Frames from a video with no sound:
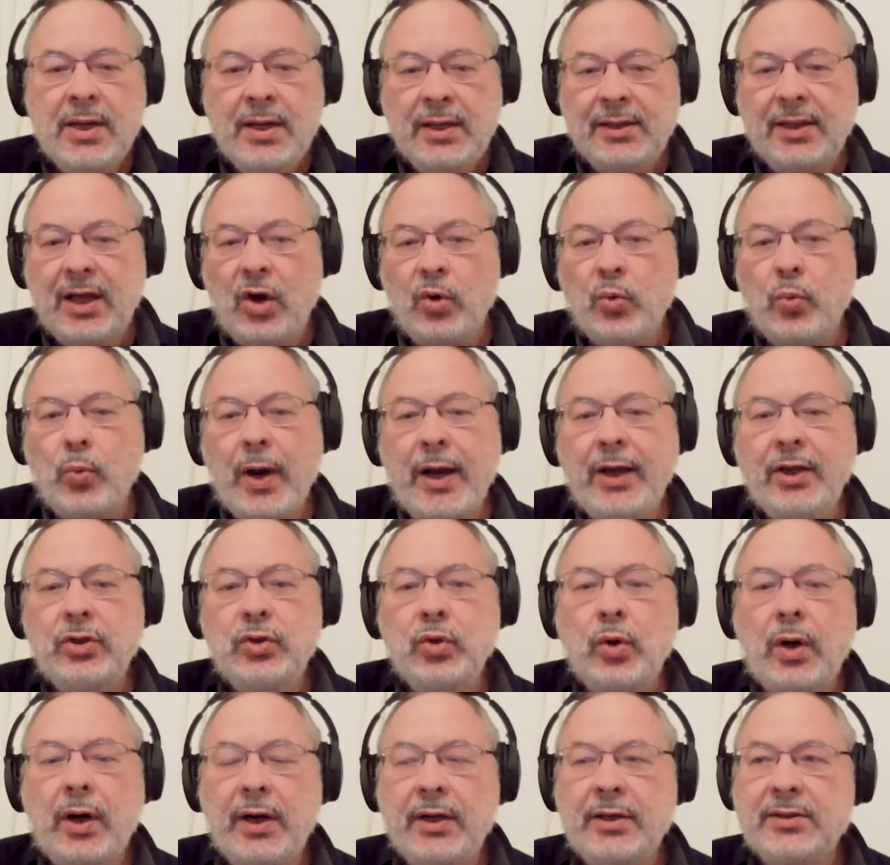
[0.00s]
Now,
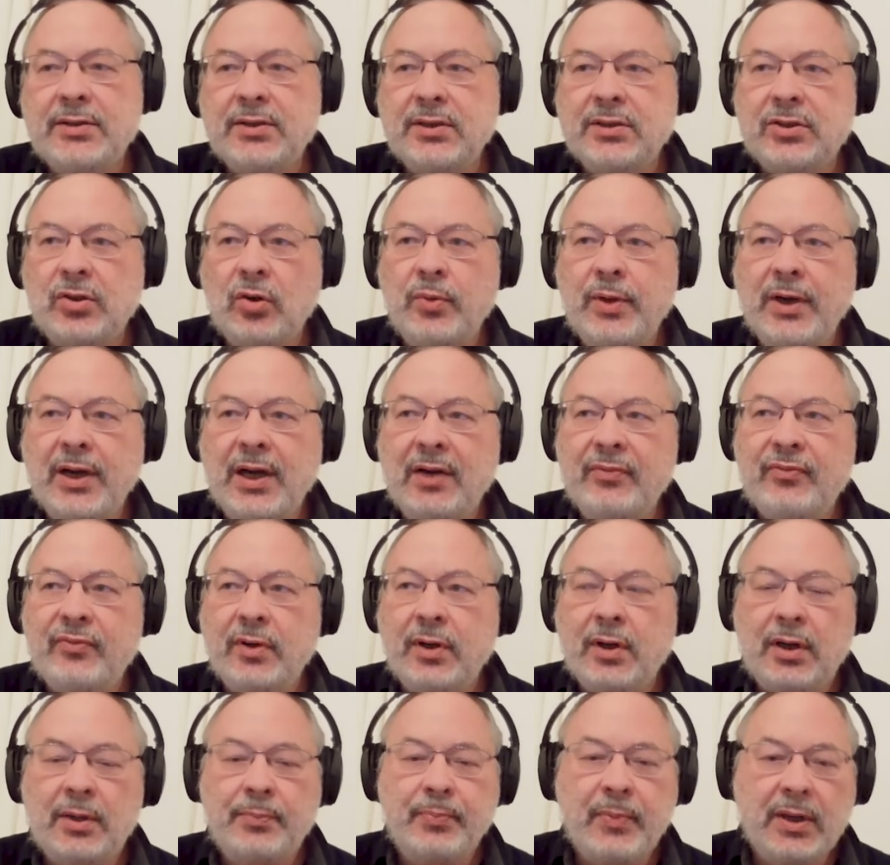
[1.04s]
so you have
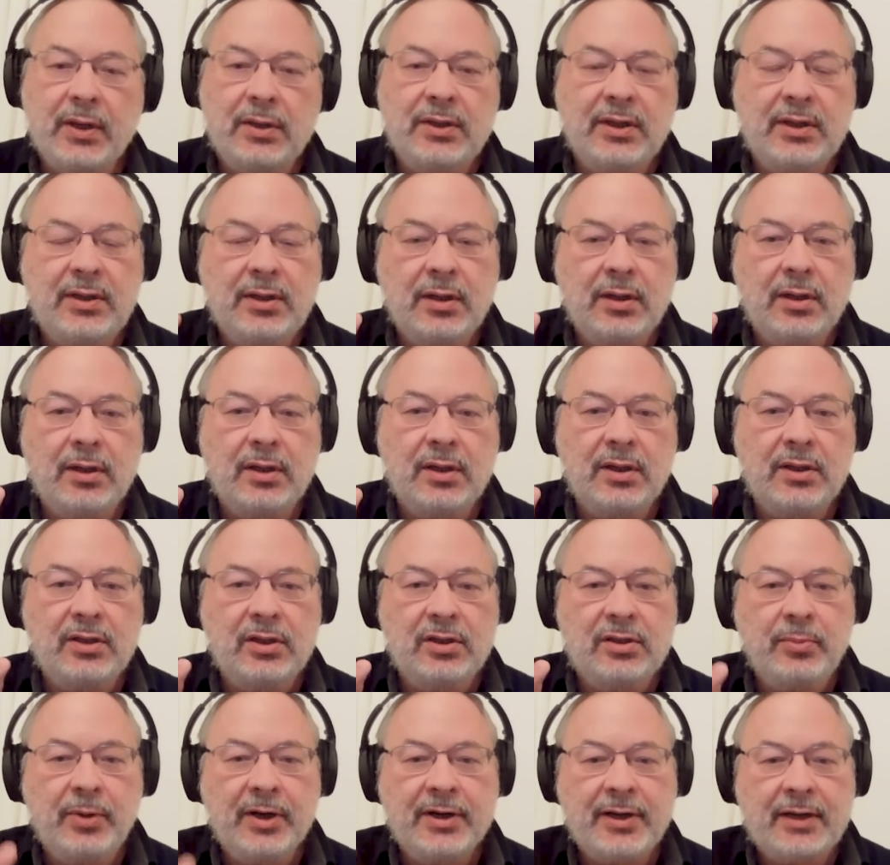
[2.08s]
the
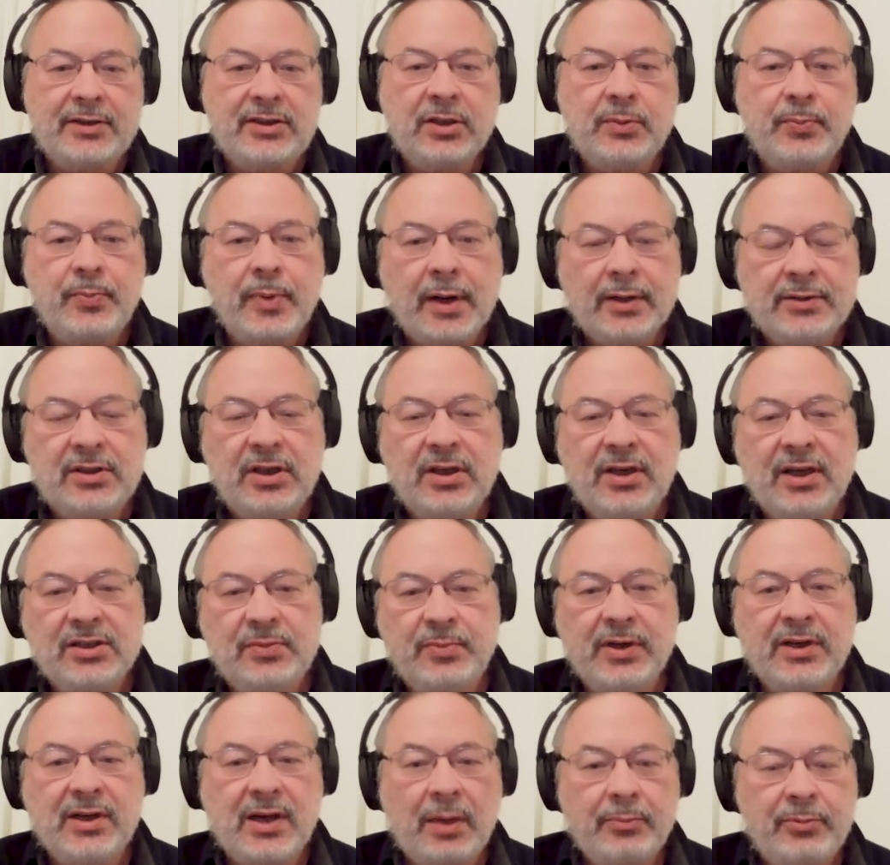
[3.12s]
Democratic Party has
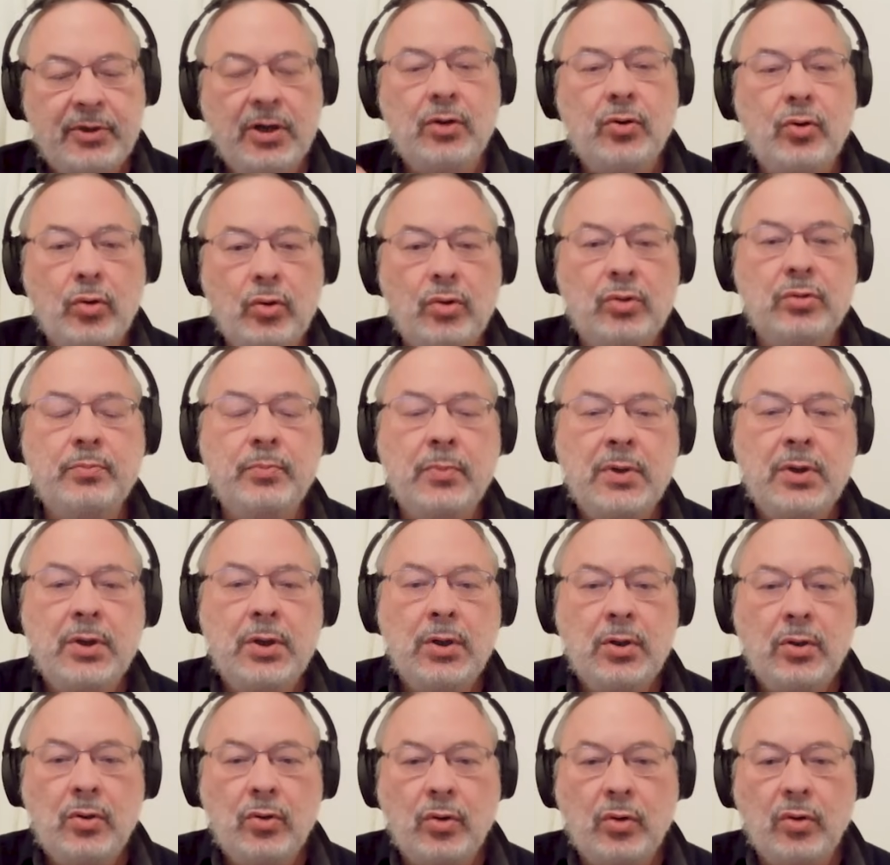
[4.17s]
become the home
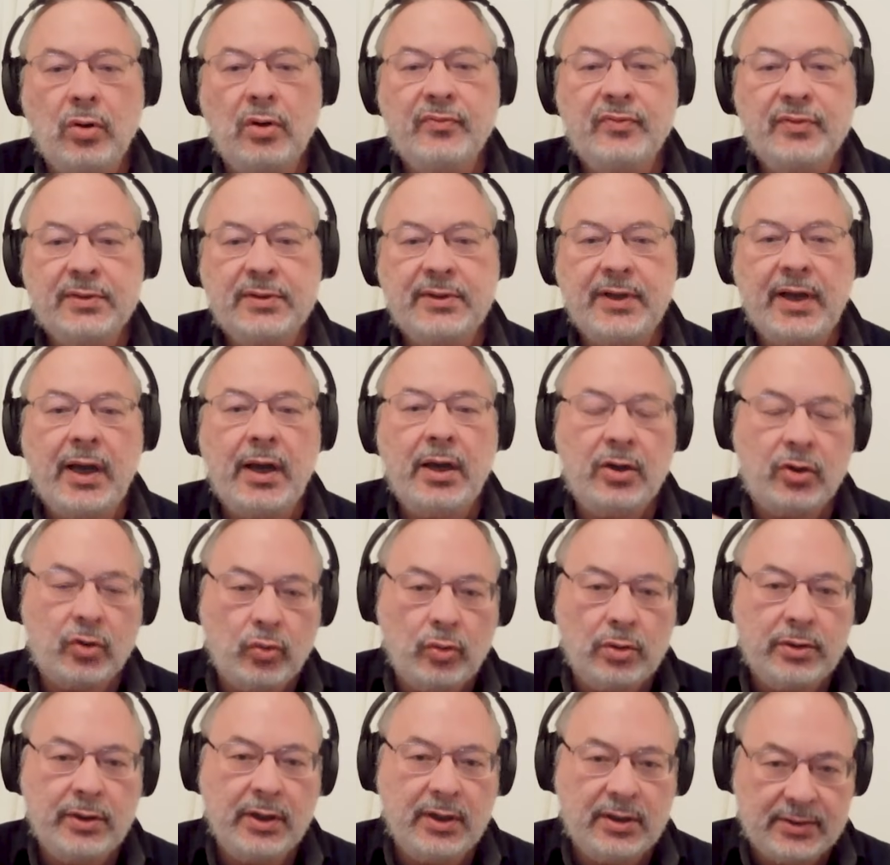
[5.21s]
of the
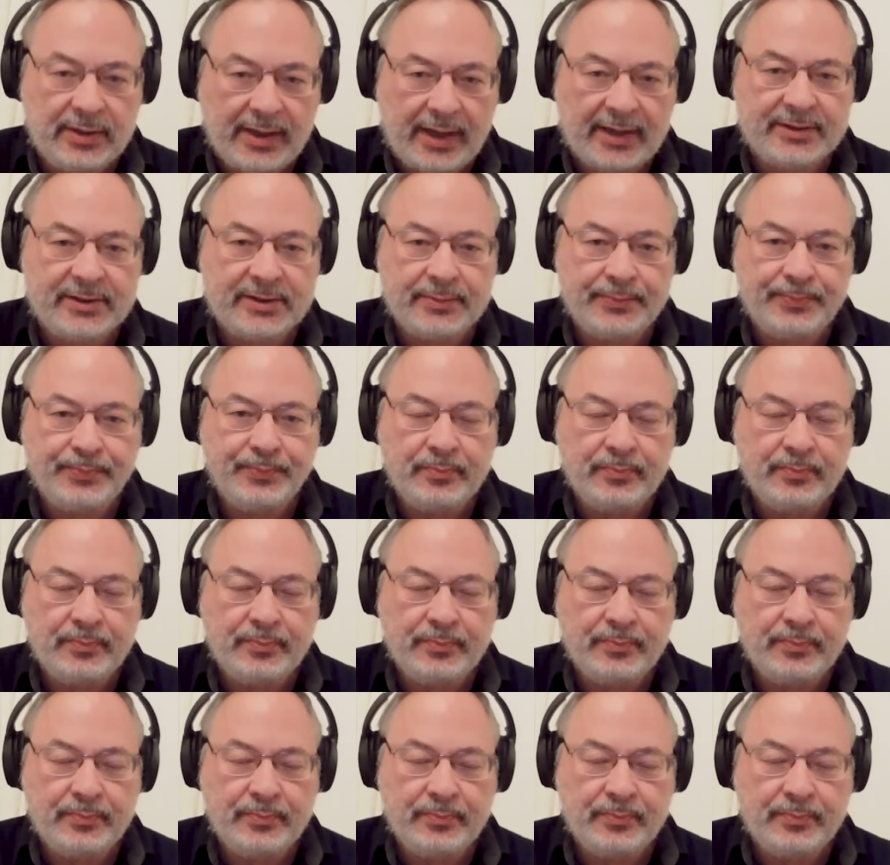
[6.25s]
ruling class.